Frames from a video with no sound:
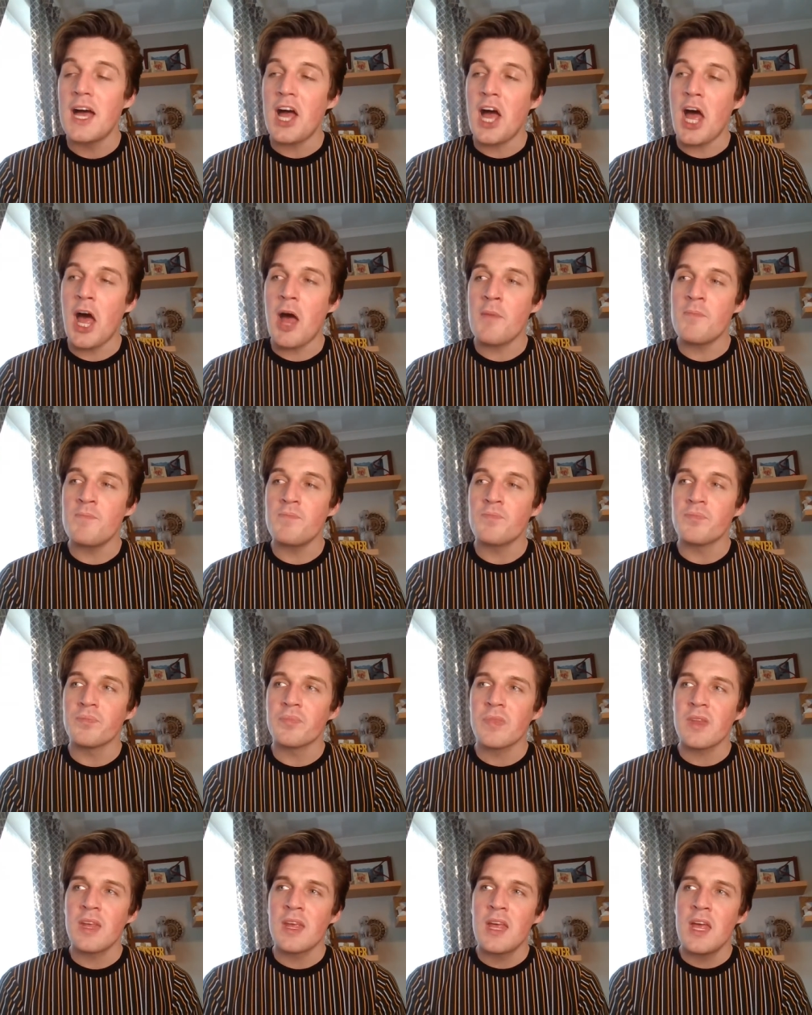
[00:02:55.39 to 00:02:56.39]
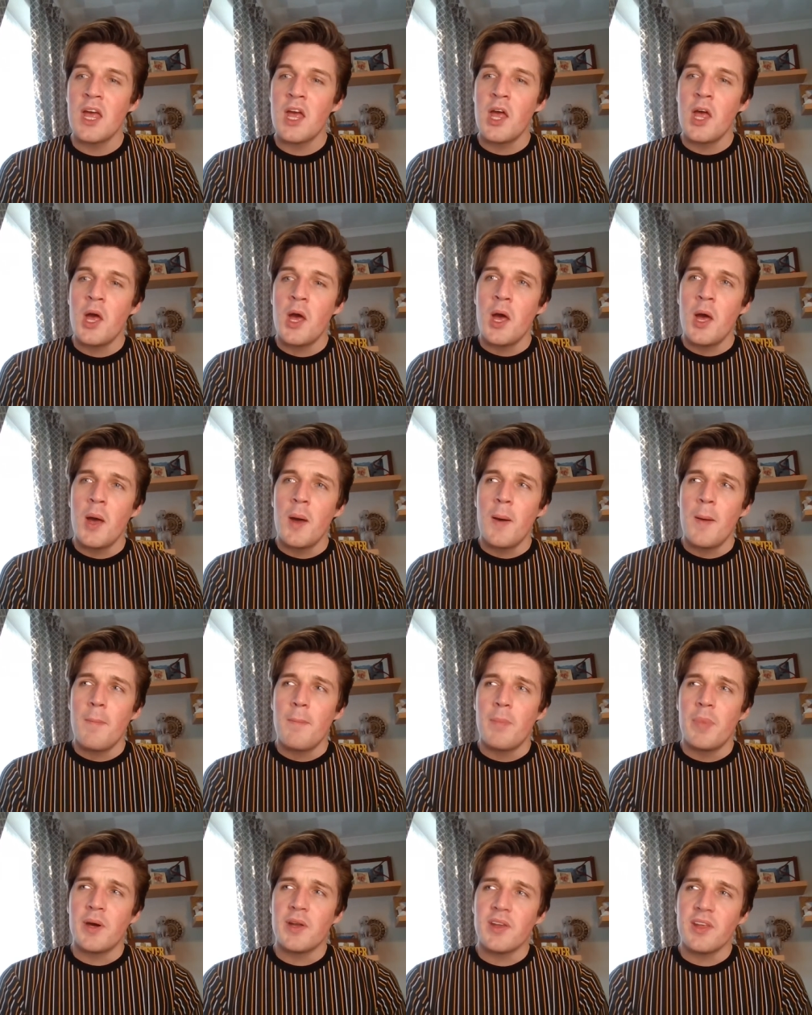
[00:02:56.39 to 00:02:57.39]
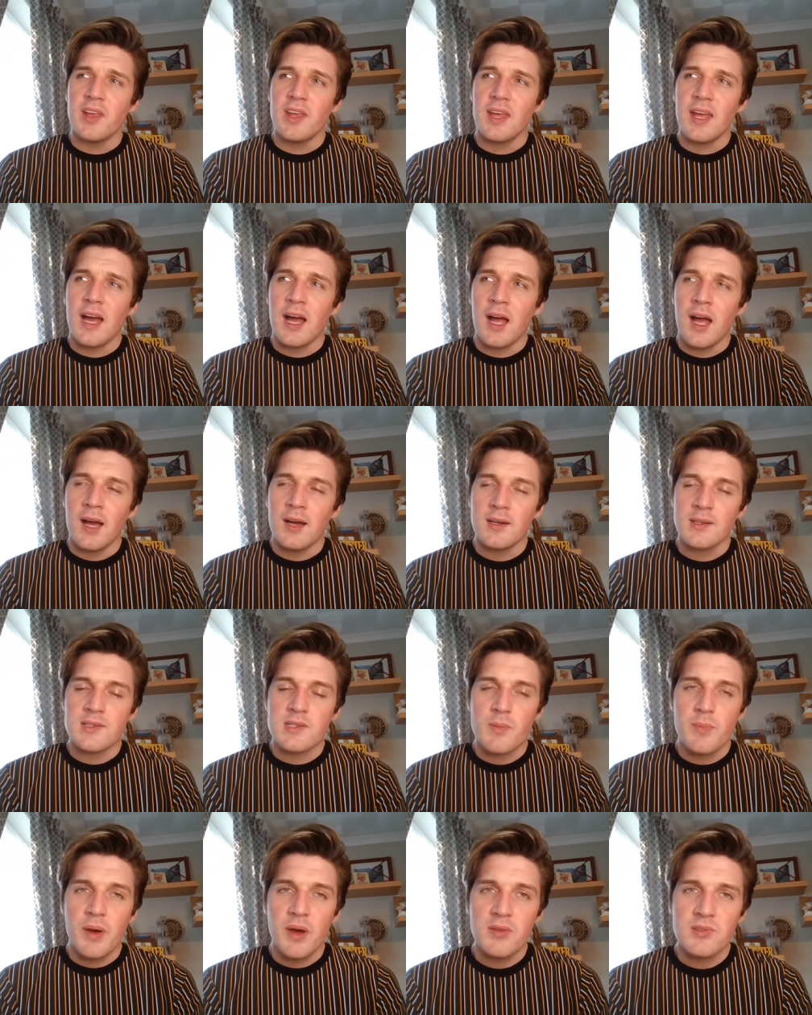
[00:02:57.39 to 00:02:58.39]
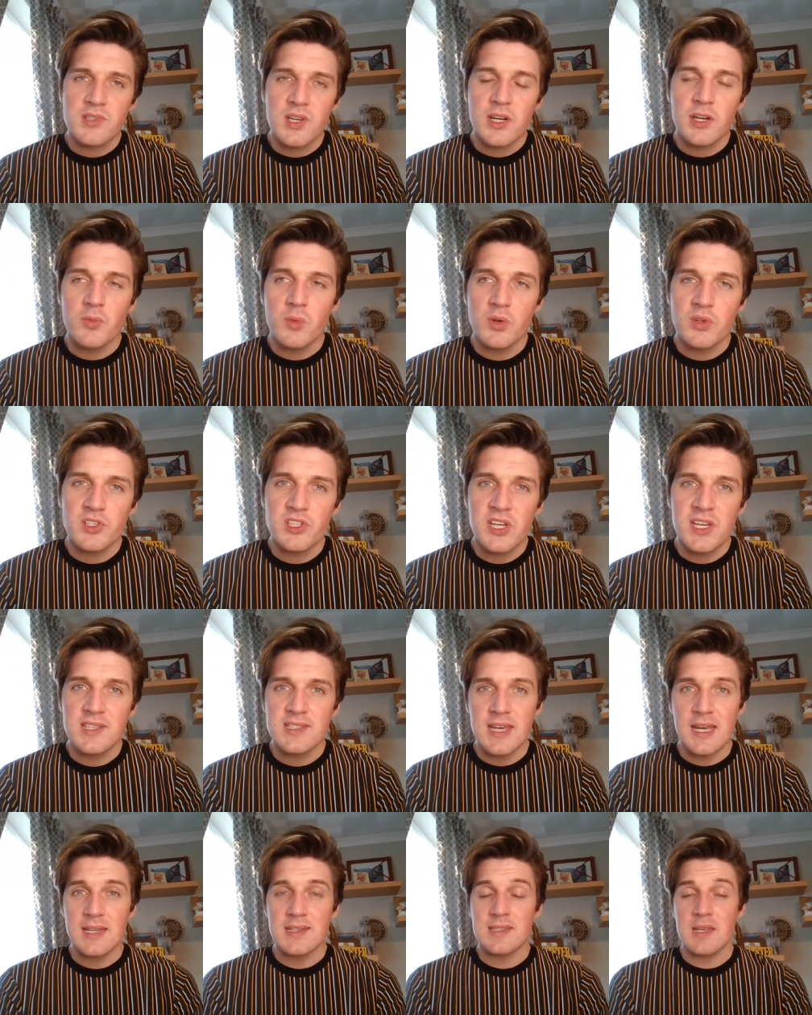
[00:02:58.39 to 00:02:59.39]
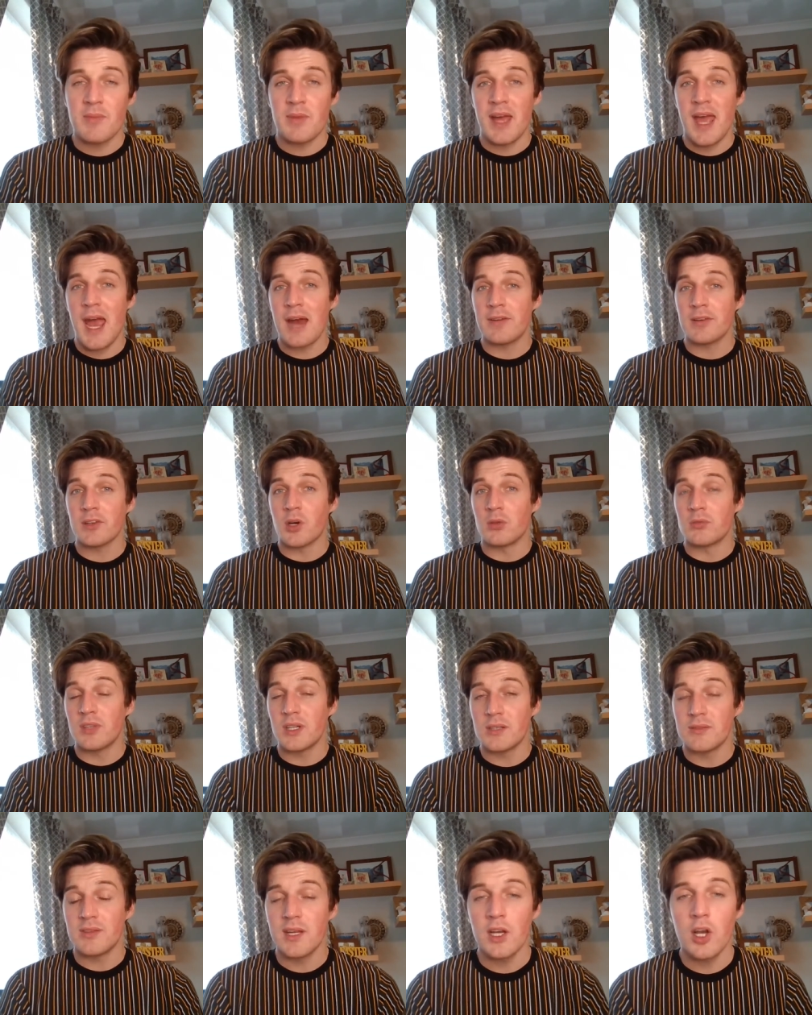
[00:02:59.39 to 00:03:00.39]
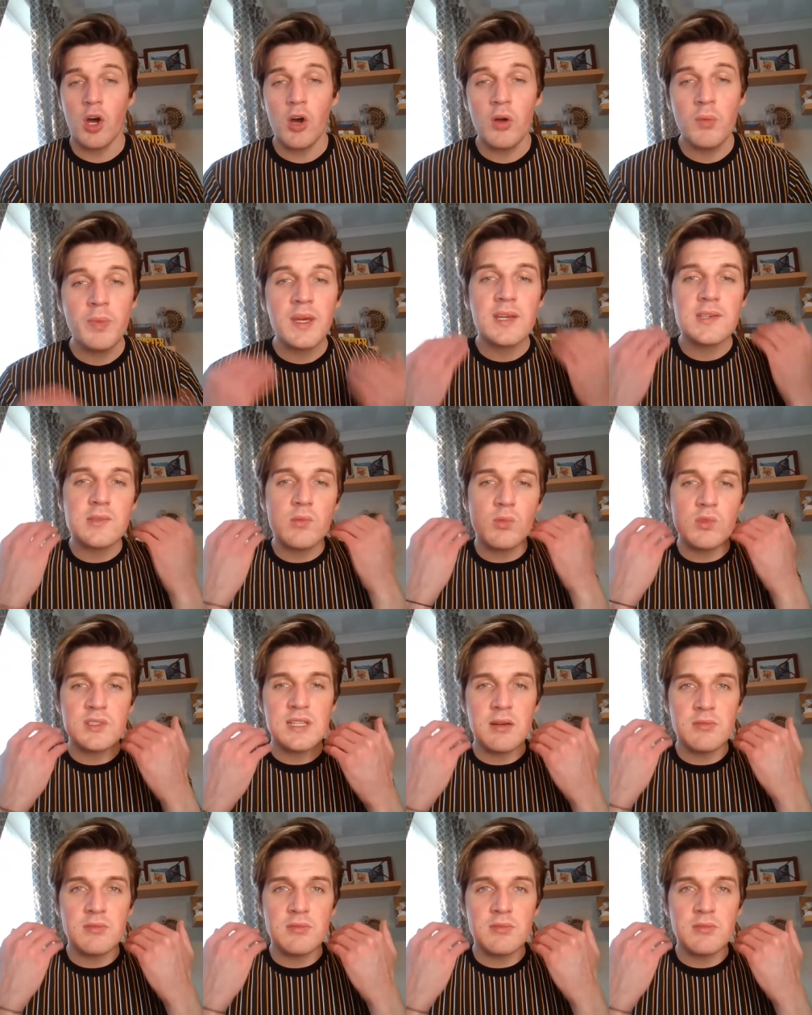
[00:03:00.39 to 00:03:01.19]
Um, but uh, I suppose kind of what she's seen is that my hair had got really, really long because it was